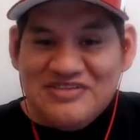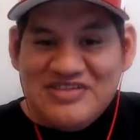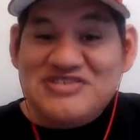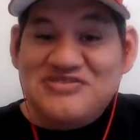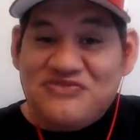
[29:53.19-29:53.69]

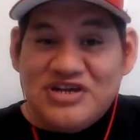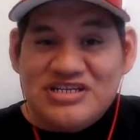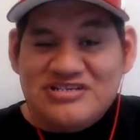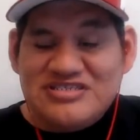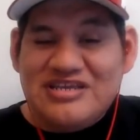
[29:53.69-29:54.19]
That's funny
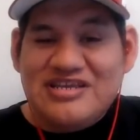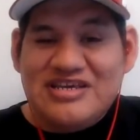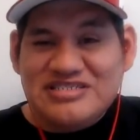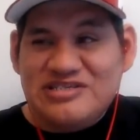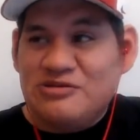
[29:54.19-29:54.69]
you said that
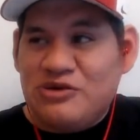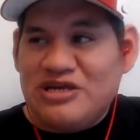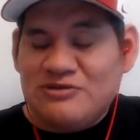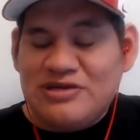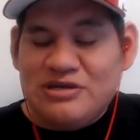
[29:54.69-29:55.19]
because it, it
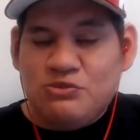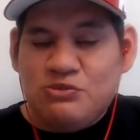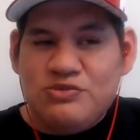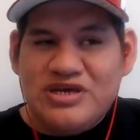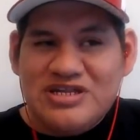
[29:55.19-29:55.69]

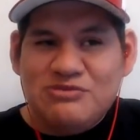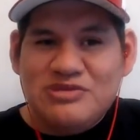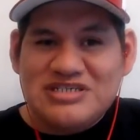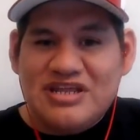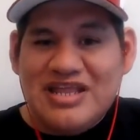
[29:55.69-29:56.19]
it it
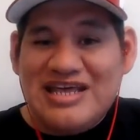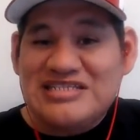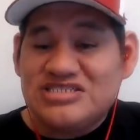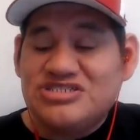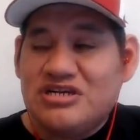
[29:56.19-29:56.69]
was an
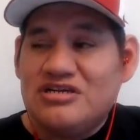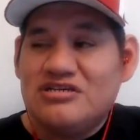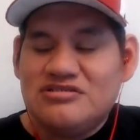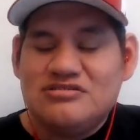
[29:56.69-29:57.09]
Alaska shirt.